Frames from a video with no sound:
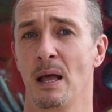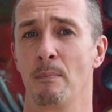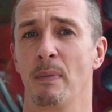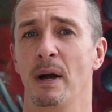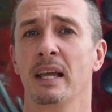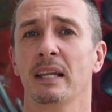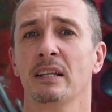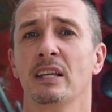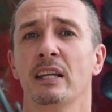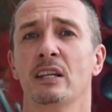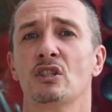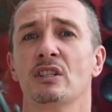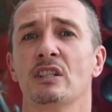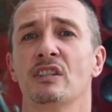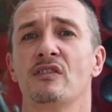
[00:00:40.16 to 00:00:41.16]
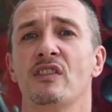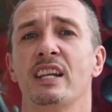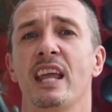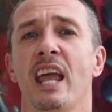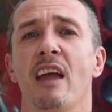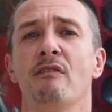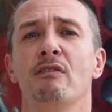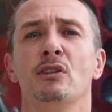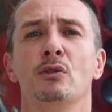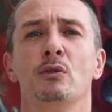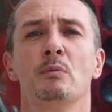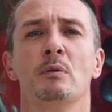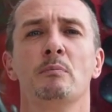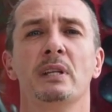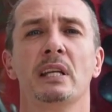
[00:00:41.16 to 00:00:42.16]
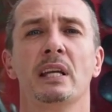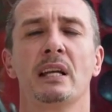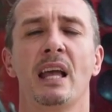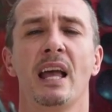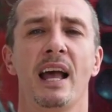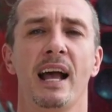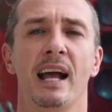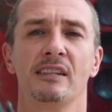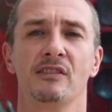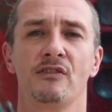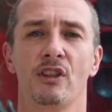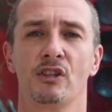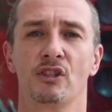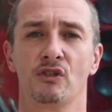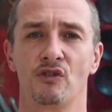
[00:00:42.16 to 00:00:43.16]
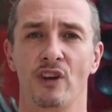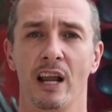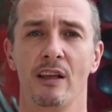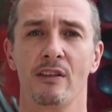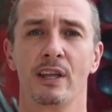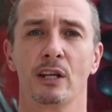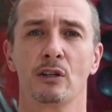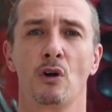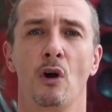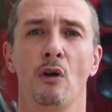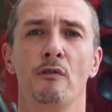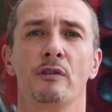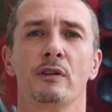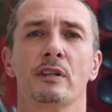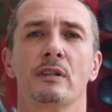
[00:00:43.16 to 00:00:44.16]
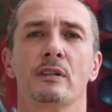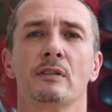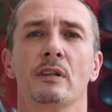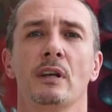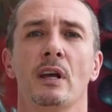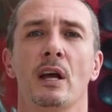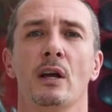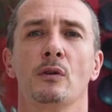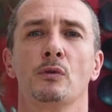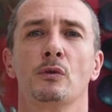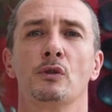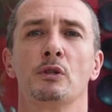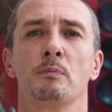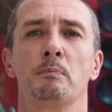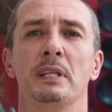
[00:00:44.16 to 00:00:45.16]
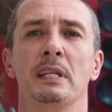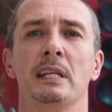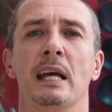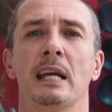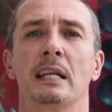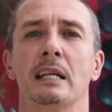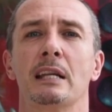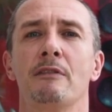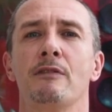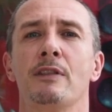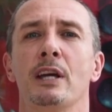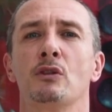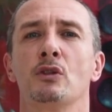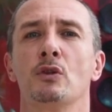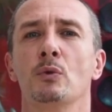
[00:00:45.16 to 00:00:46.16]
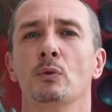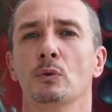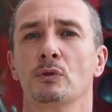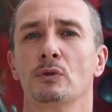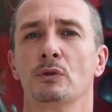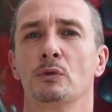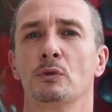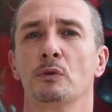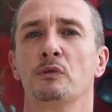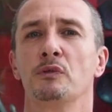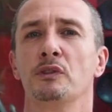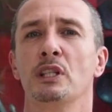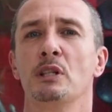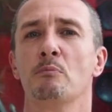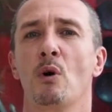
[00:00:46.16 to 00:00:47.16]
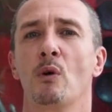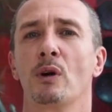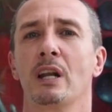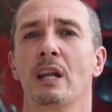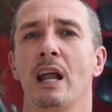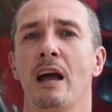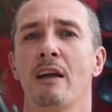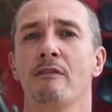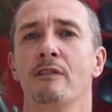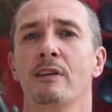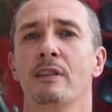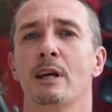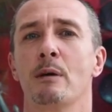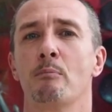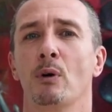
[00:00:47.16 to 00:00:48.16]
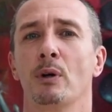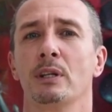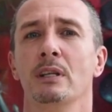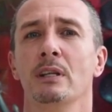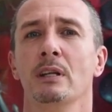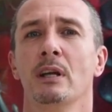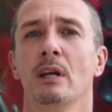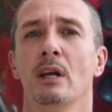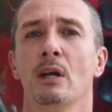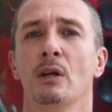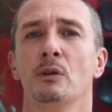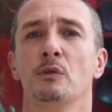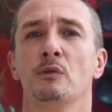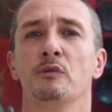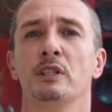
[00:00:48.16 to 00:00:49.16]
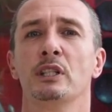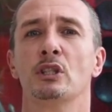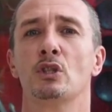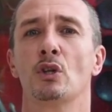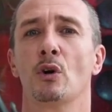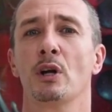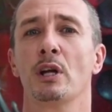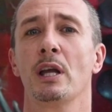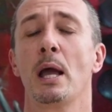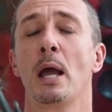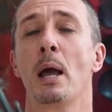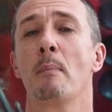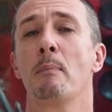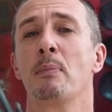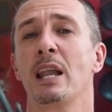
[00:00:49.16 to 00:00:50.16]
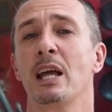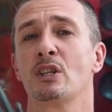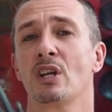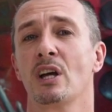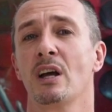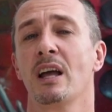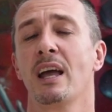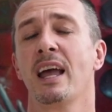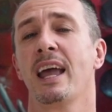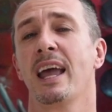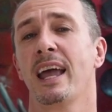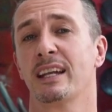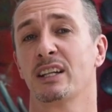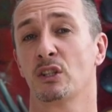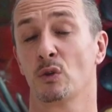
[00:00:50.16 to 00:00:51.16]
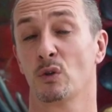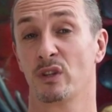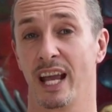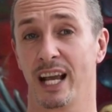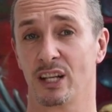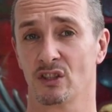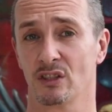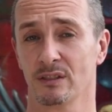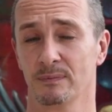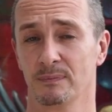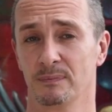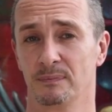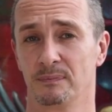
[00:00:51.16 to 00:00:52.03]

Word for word: My intention is that every human being has the strength and confidence to speak and live their truth, to feel more alive in their body, to feel joy, pleasure, and connection.